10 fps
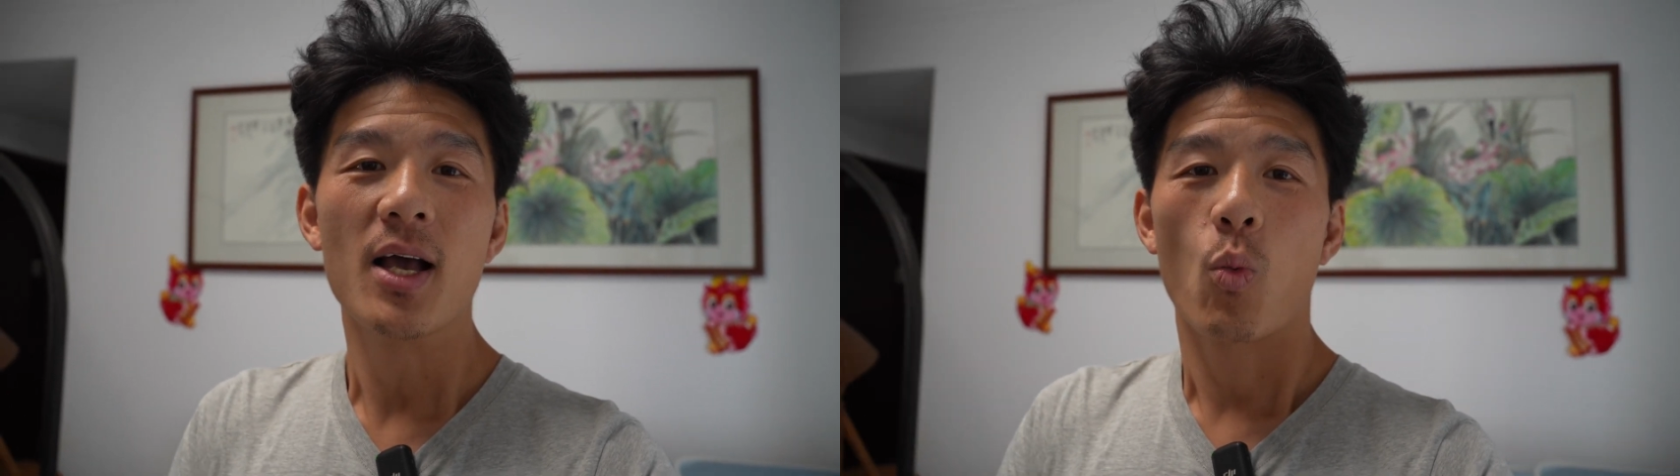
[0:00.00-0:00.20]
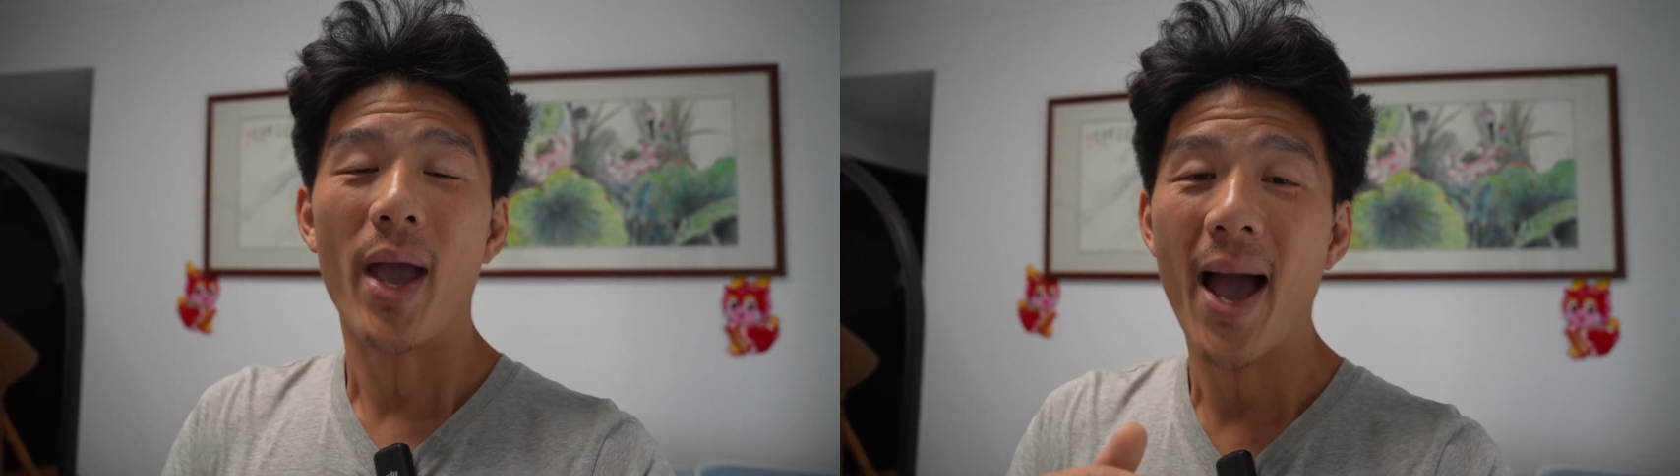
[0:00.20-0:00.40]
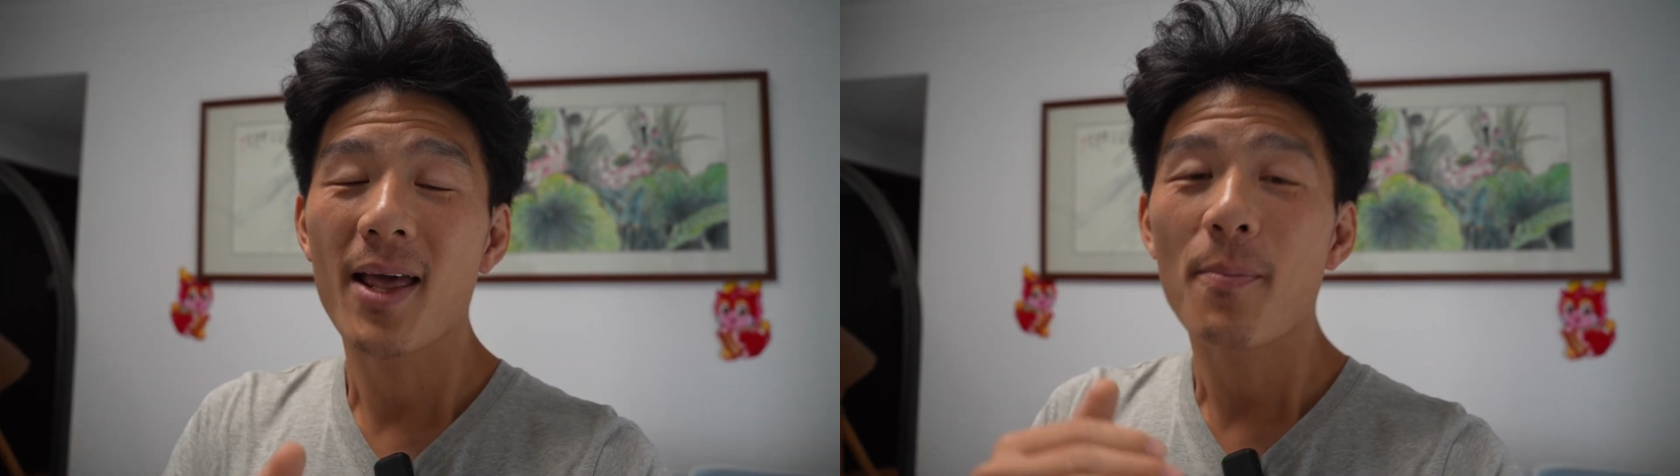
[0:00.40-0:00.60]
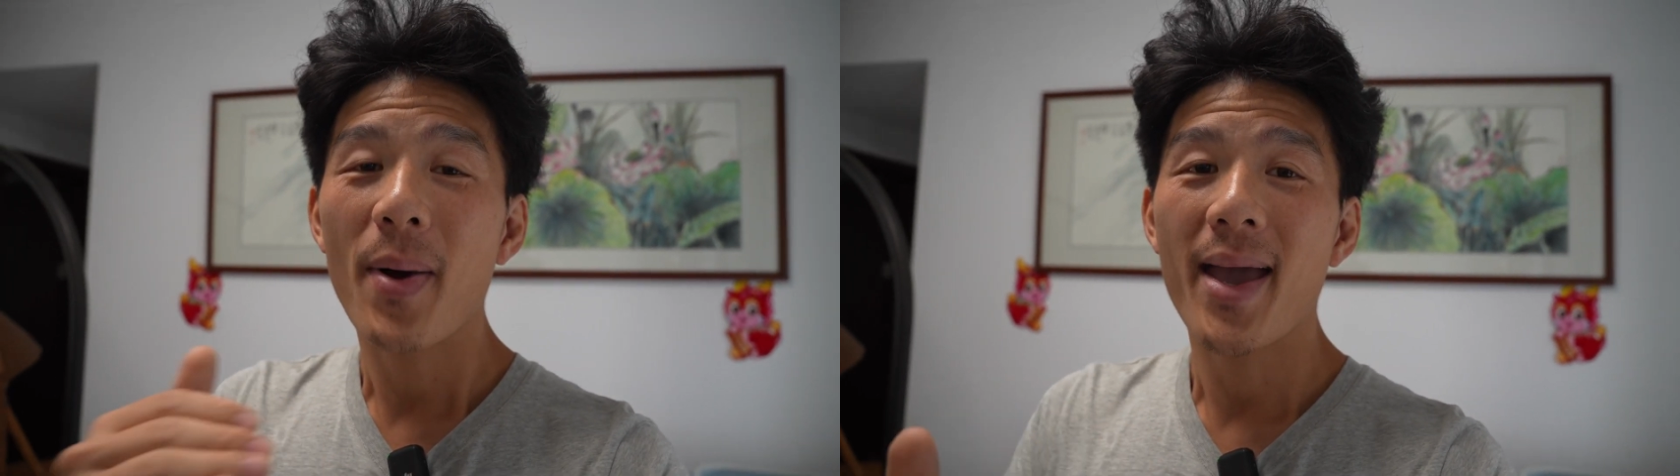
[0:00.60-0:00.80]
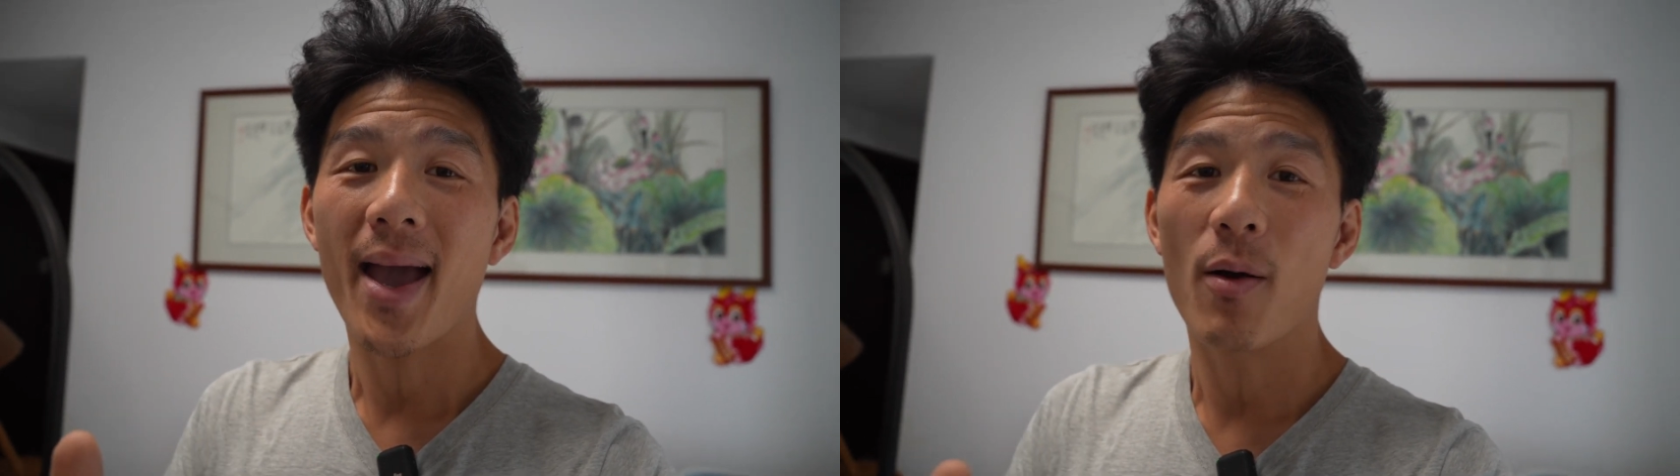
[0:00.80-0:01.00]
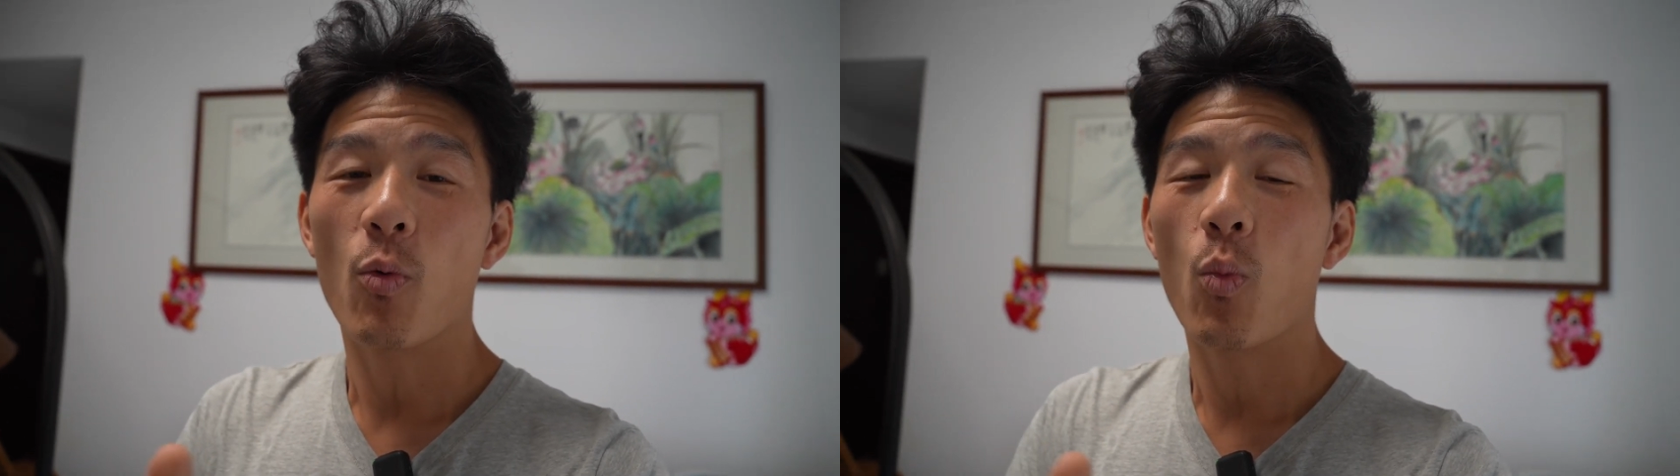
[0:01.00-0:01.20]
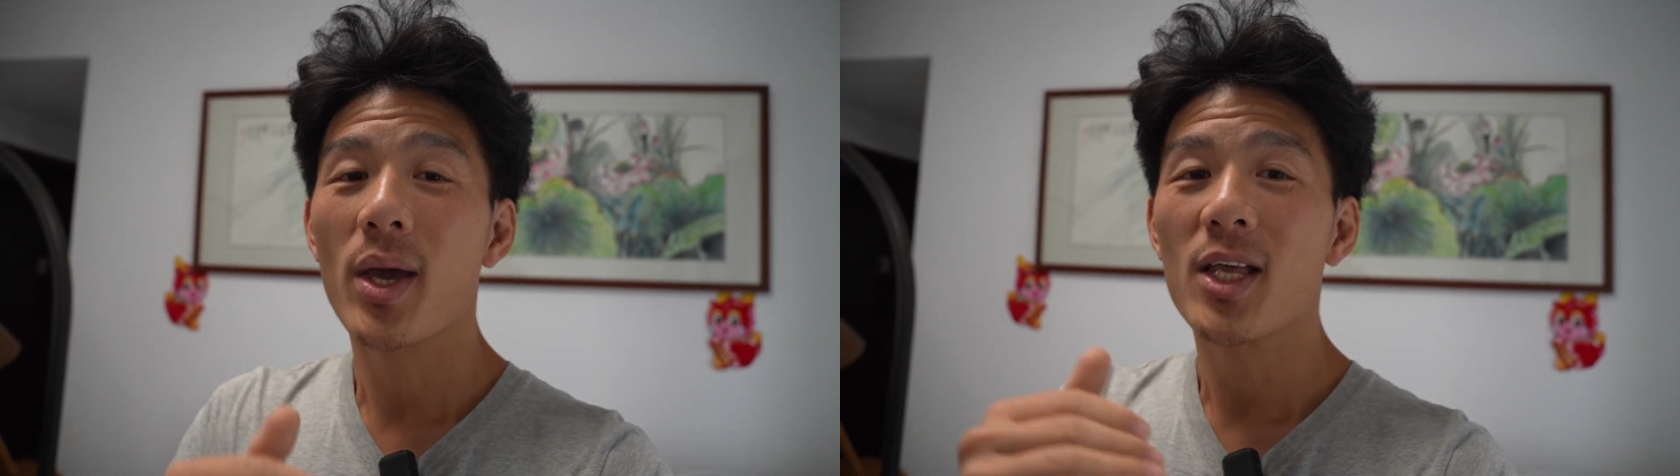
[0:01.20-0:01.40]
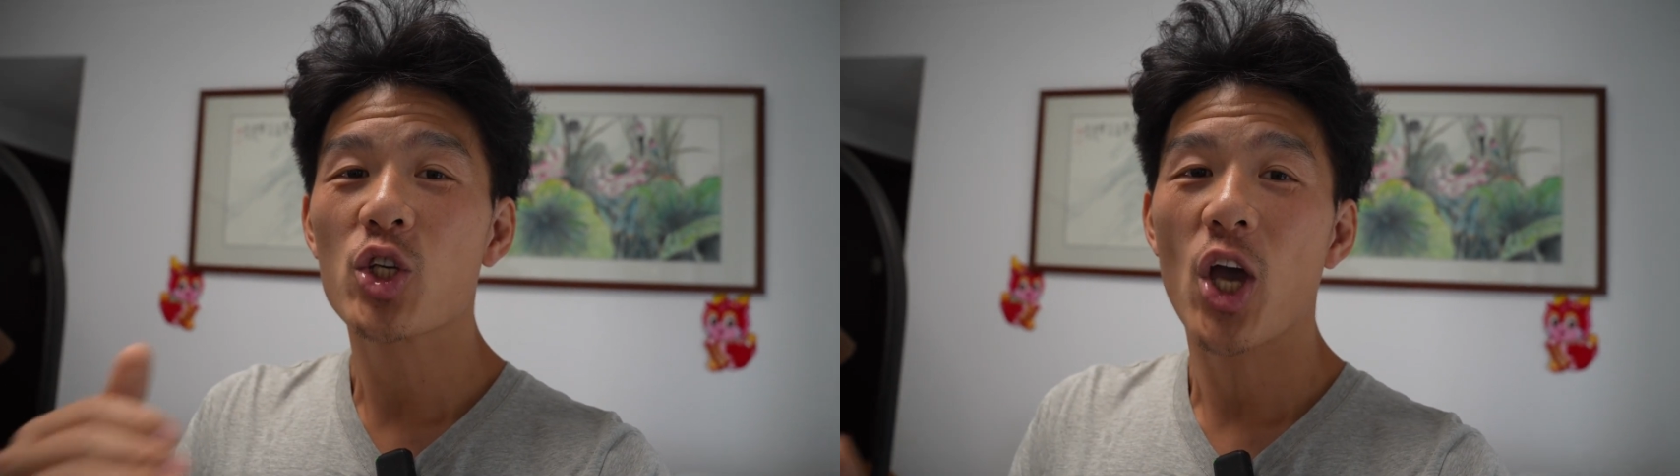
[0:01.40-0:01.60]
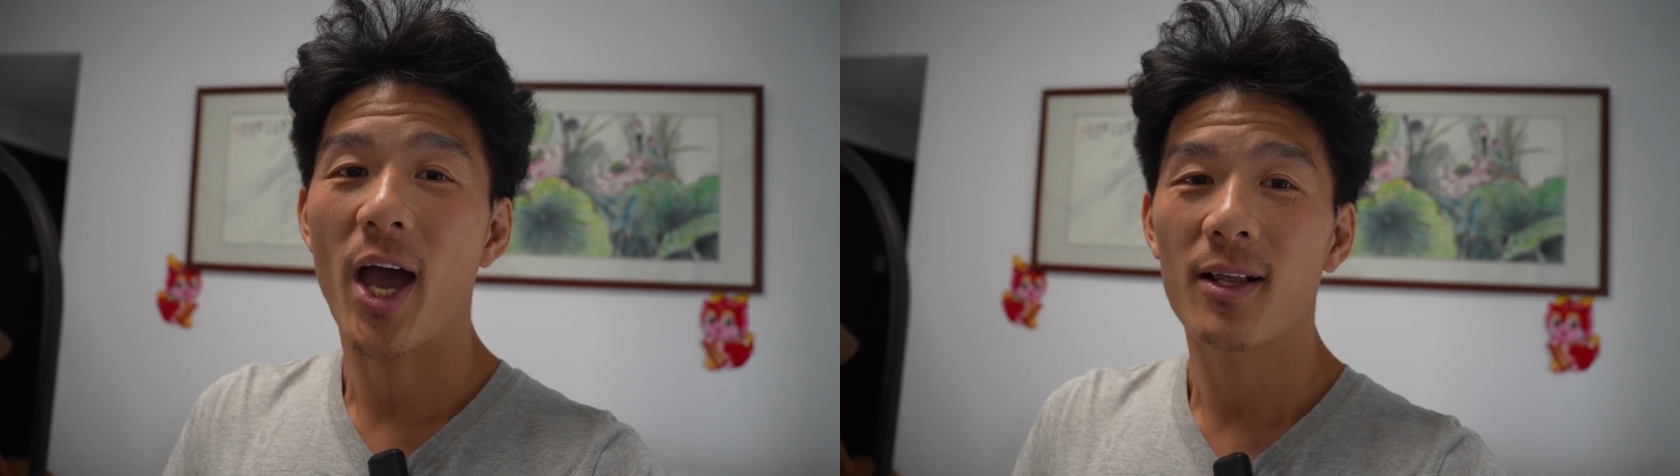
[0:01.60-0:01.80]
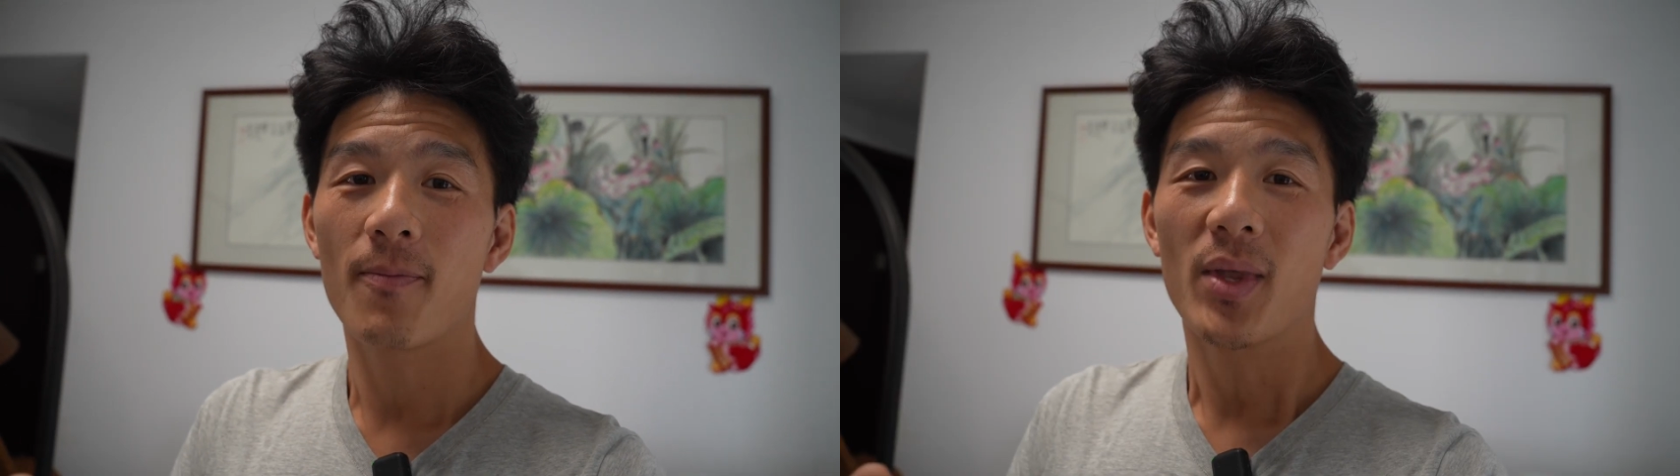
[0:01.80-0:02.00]
With Alipay and
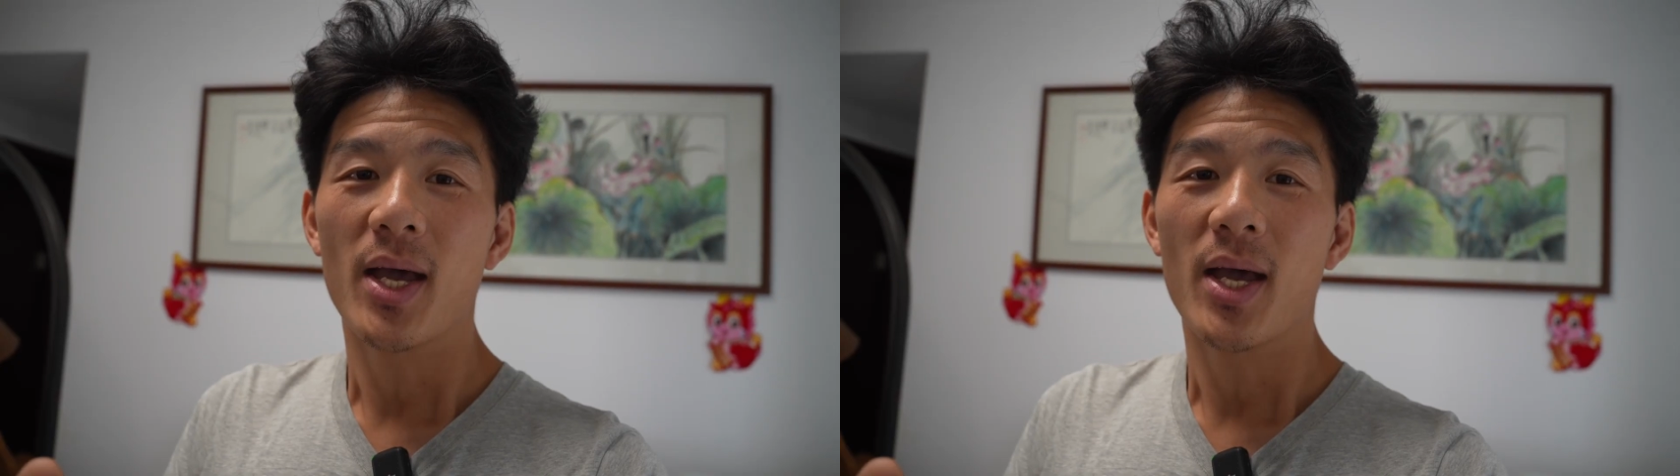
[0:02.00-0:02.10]
WeChat,